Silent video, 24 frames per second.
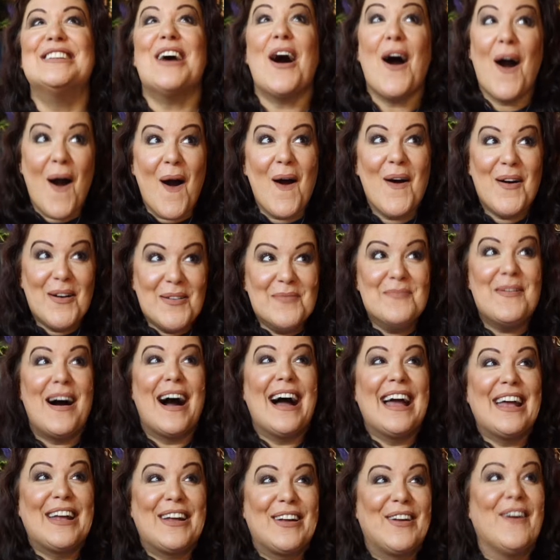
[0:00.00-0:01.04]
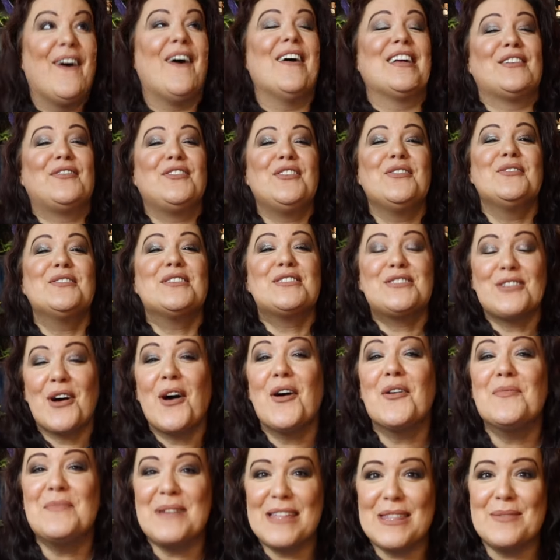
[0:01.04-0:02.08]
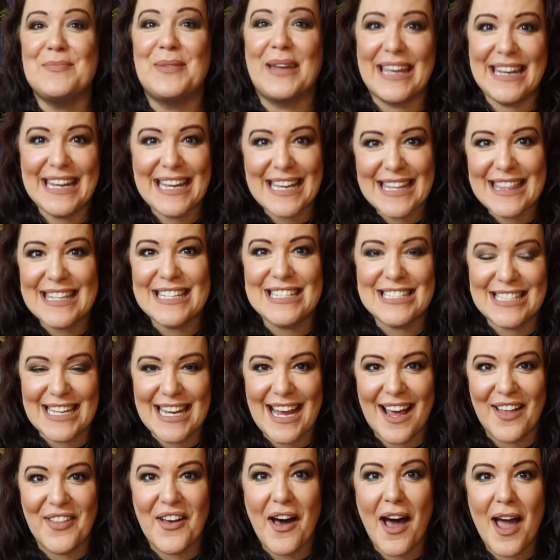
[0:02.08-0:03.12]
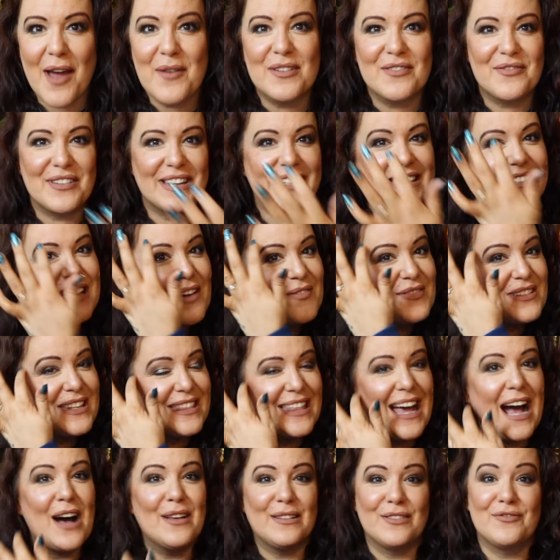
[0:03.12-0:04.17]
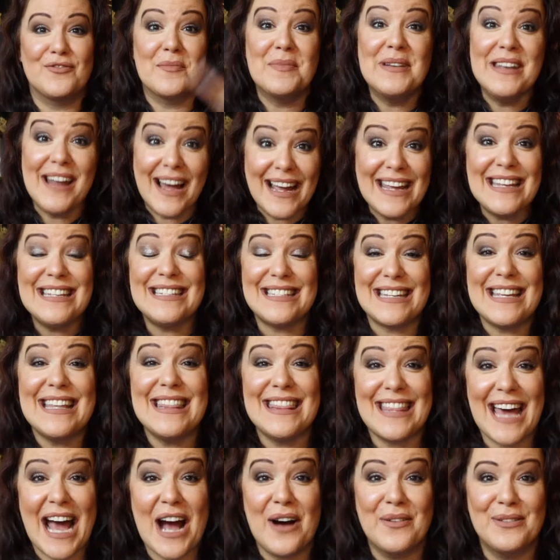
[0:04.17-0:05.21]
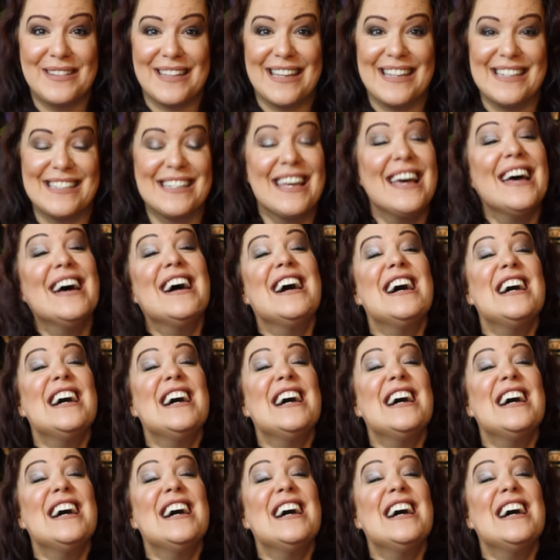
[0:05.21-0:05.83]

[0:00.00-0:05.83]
Oh my God. If you'd have told me at the beginning of this year that I would have reached 70,000 from 19,000